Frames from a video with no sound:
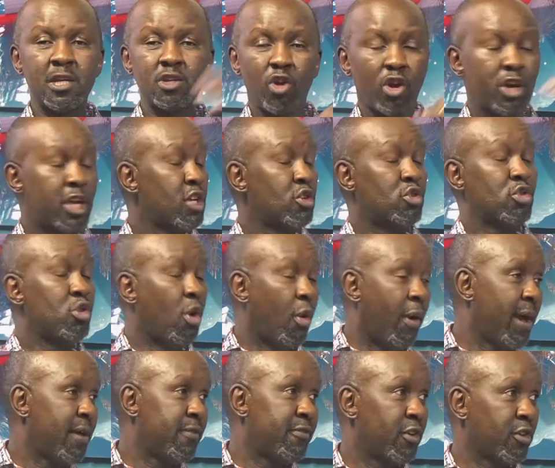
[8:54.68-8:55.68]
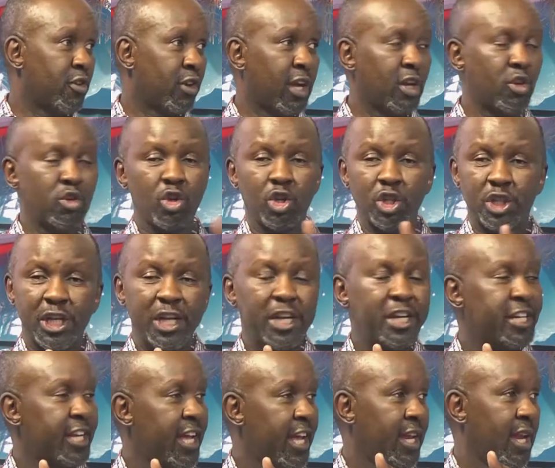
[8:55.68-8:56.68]
talking to your wife, you're talking to your
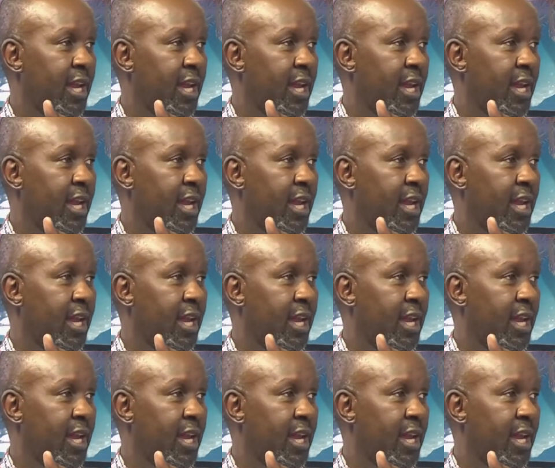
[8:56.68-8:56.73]
children.